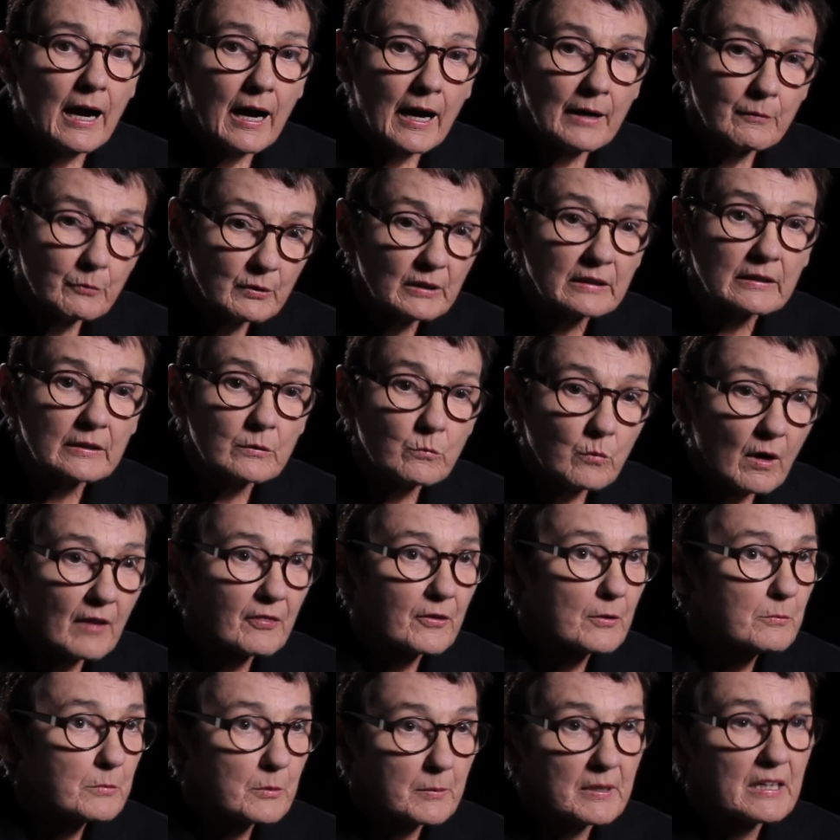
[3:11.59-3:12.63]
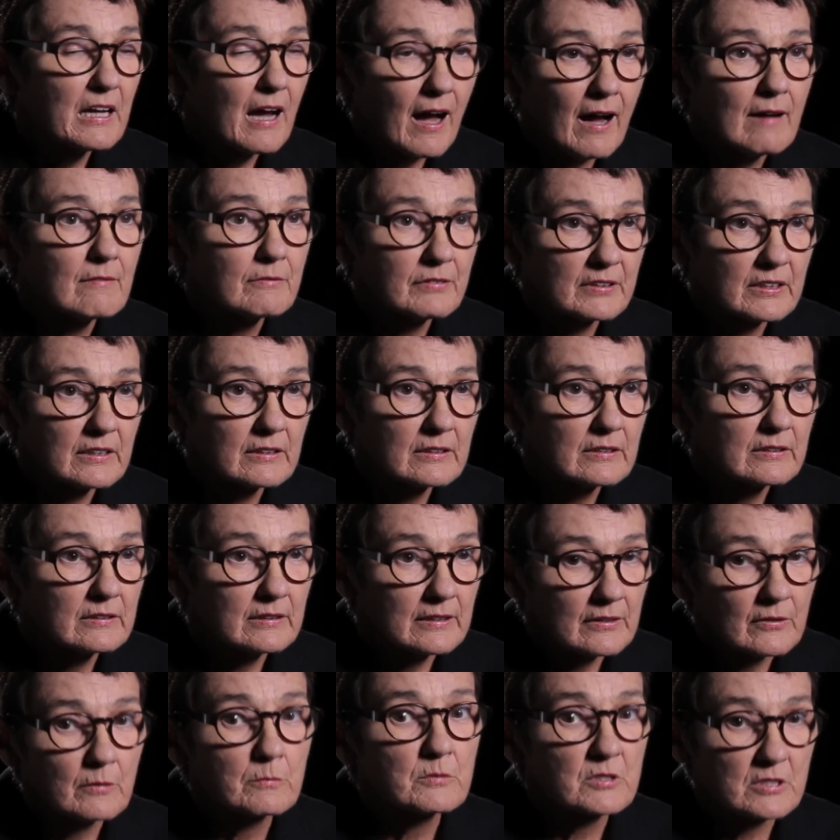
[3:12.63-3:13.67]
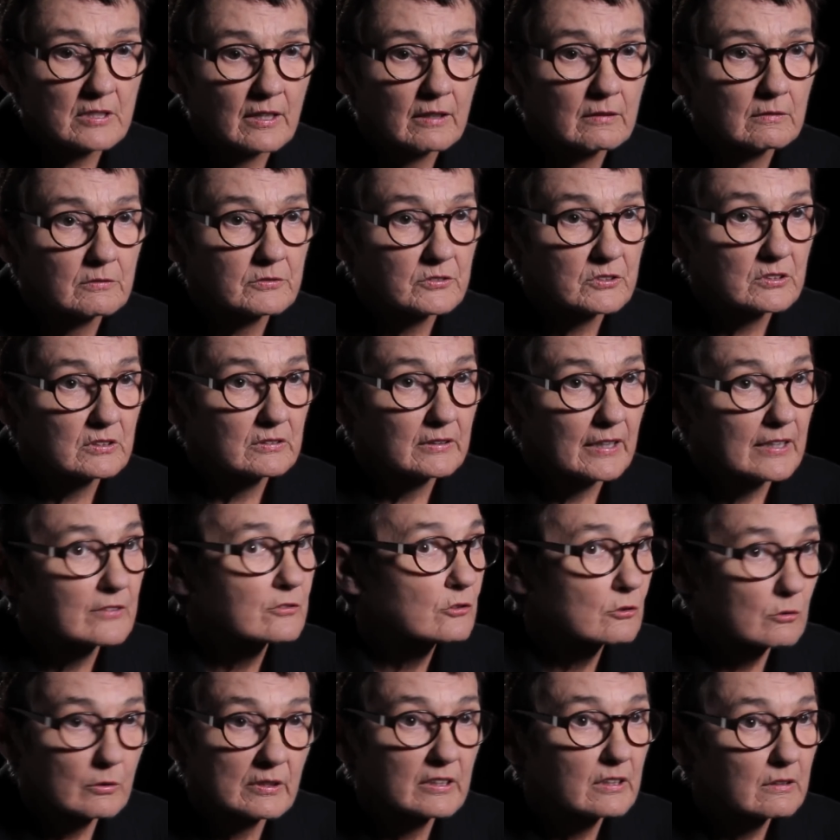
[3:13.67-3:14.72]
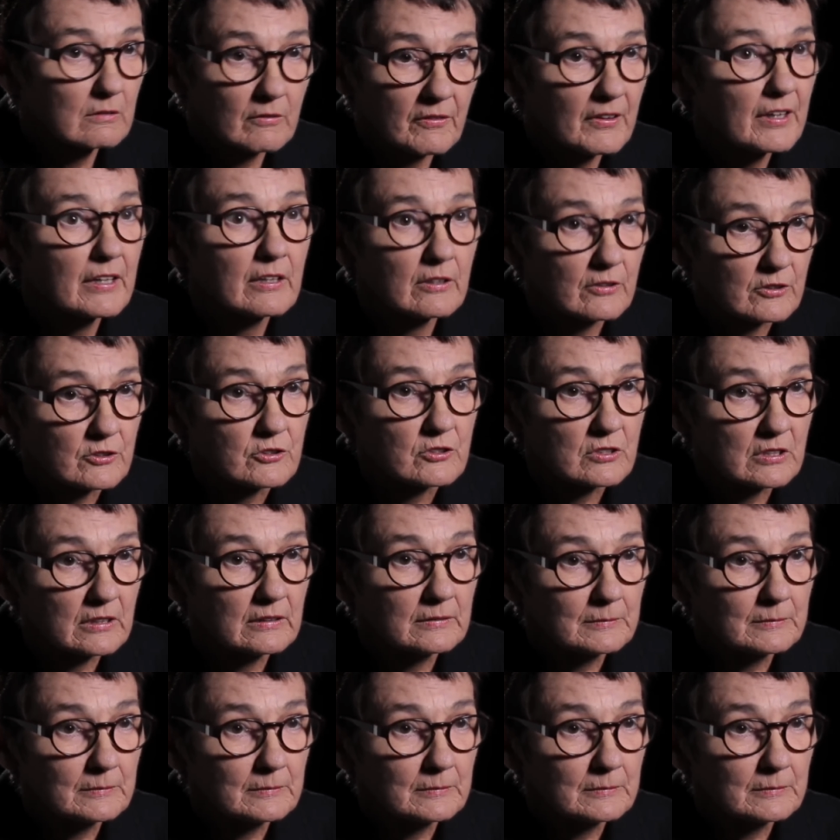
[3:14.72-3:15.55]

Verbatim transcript: I really want them to be confident in themselves as critical thinkers.